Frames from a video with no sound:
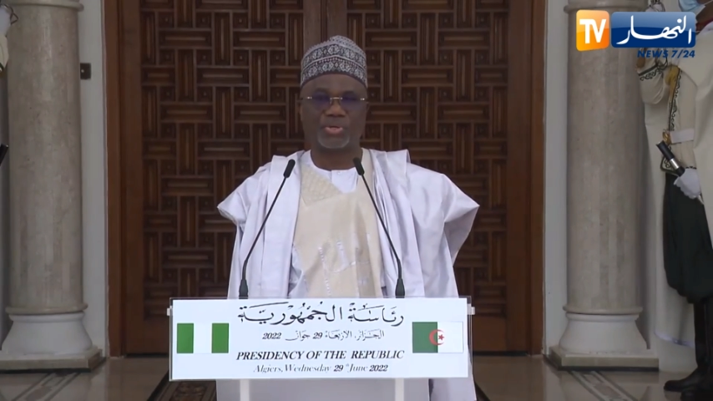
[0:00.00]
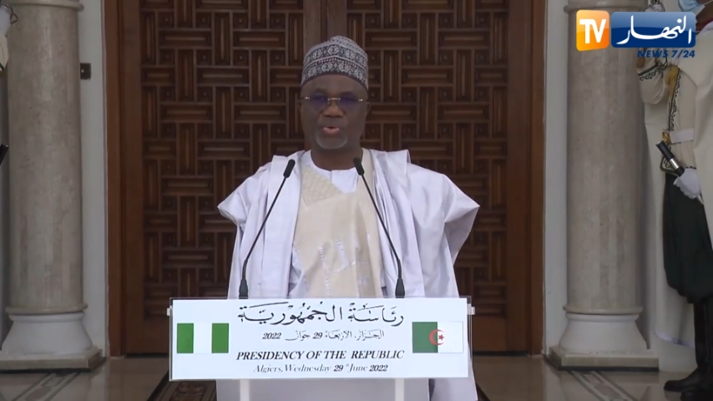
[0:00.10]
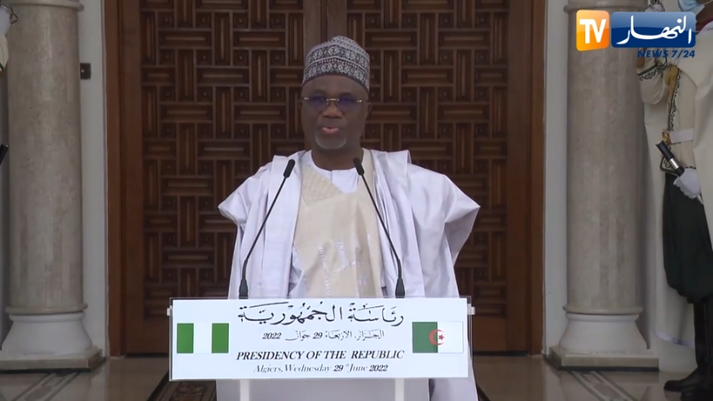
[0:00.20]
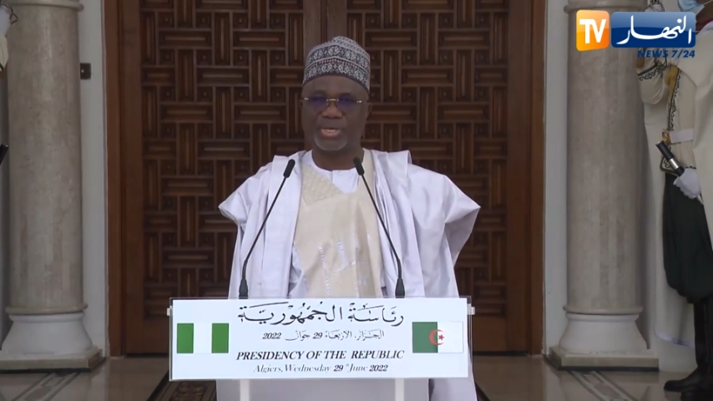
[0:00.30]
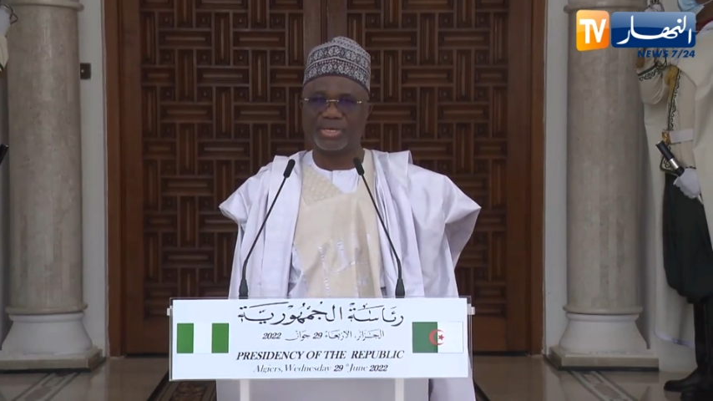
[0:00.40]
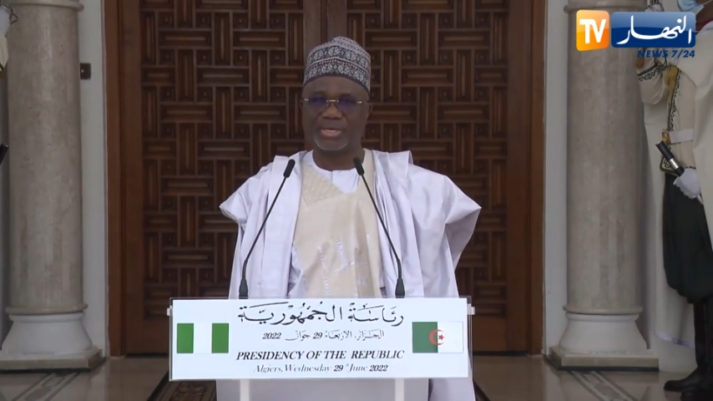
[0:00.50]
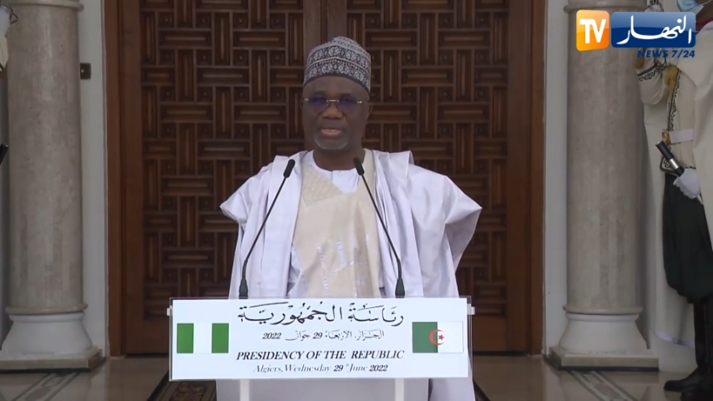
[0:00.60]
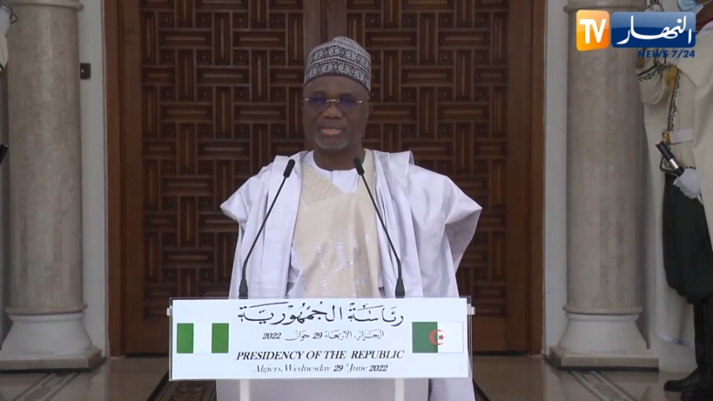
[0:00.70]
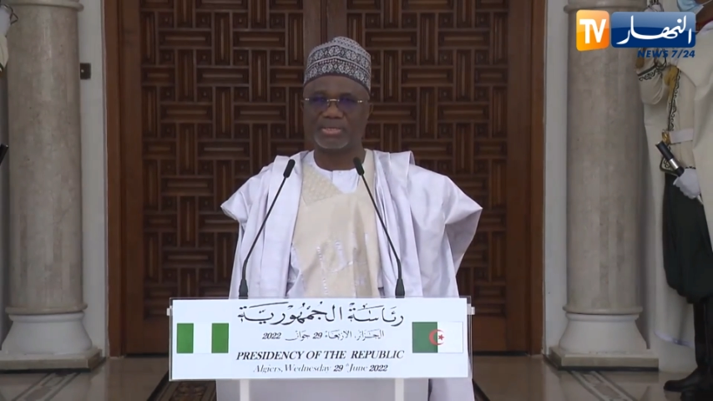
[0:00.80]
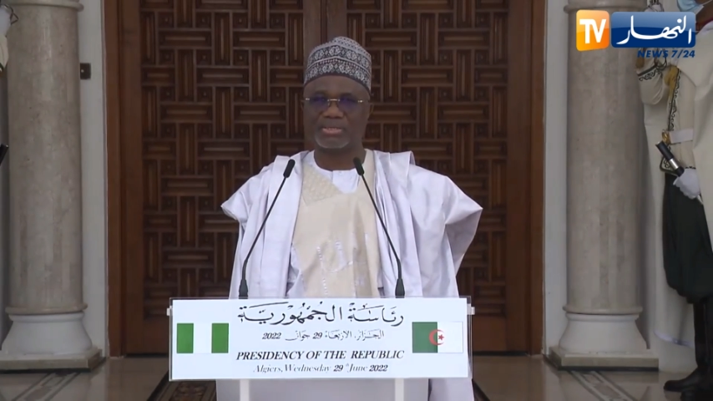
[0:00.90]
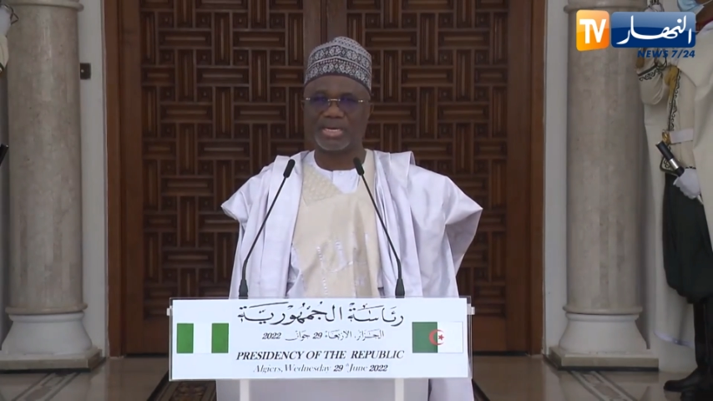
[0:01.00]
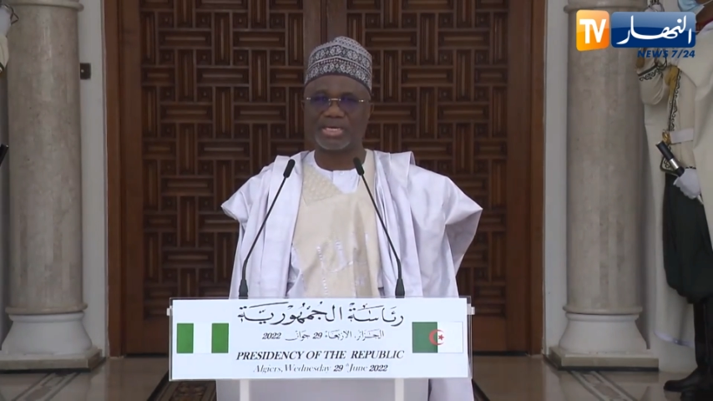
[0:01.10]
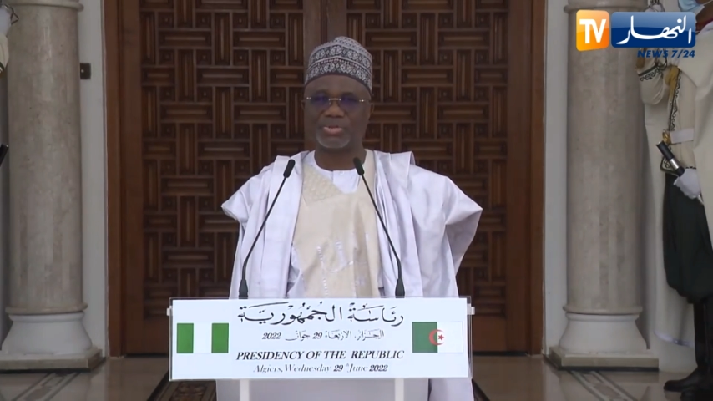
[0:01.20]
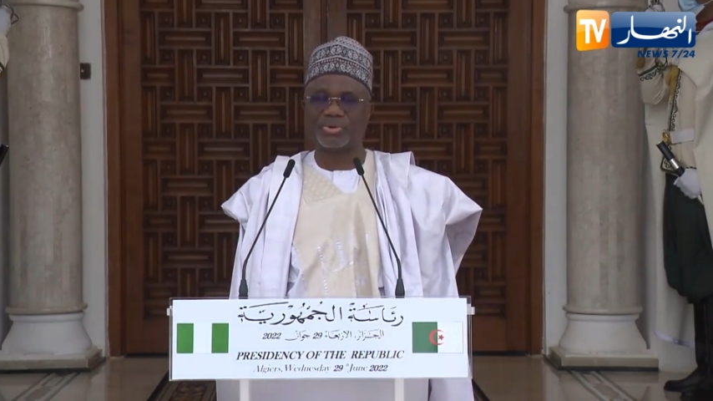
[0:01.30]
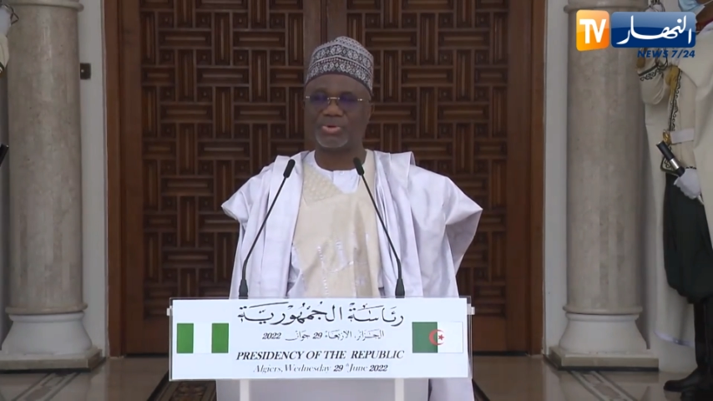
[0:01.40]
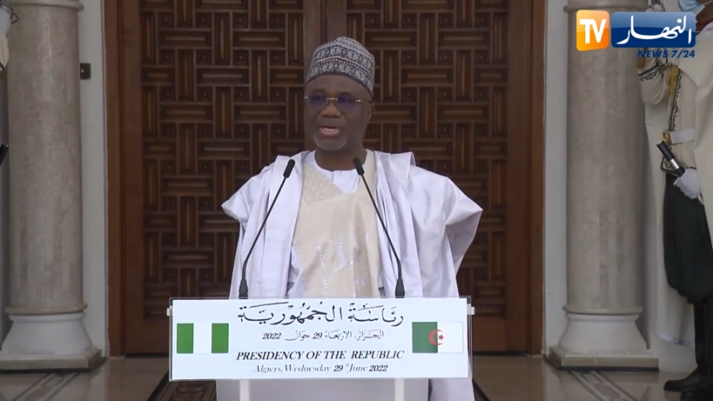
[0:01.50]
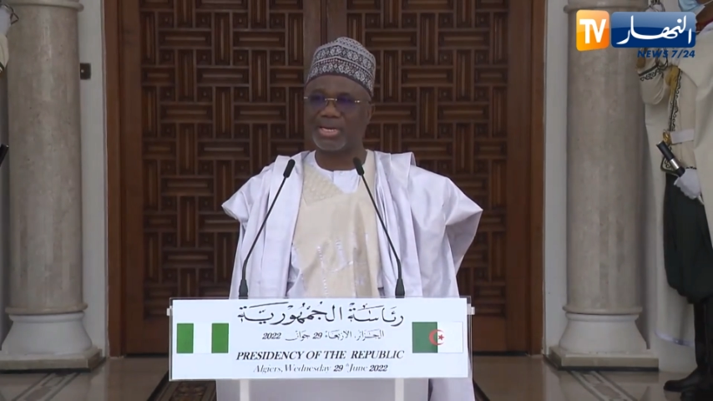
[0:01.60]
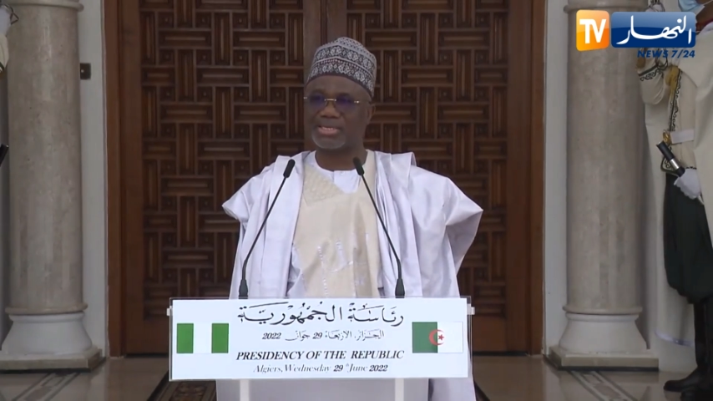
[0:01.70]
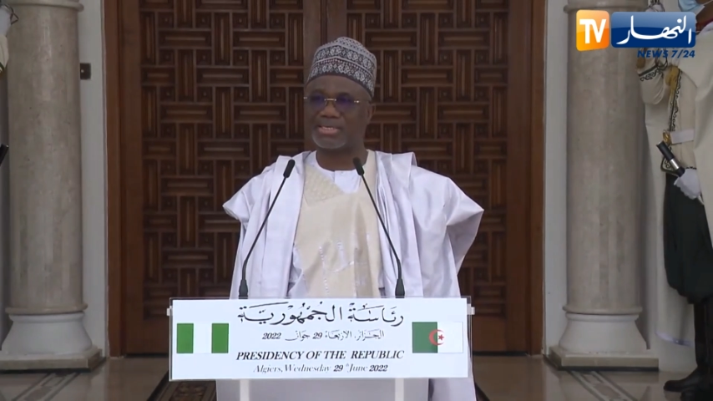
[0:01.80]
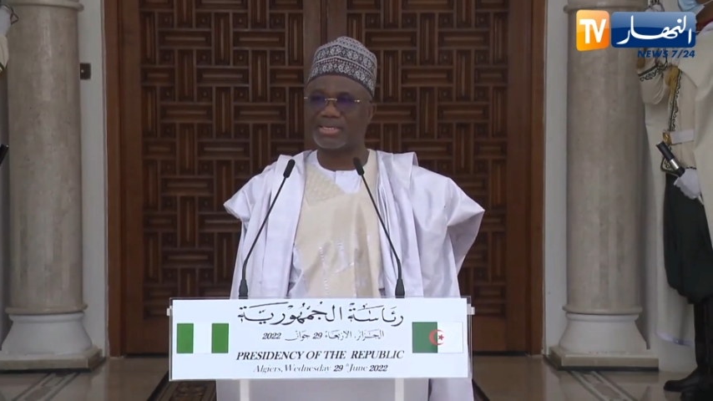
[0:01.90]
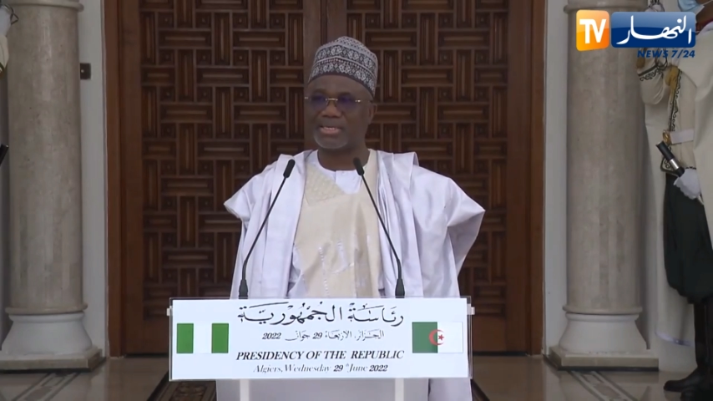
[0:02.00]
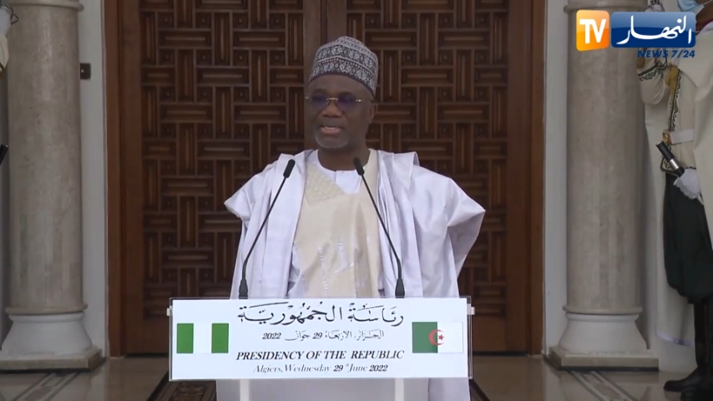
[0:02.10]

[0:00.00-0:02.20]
we try to look at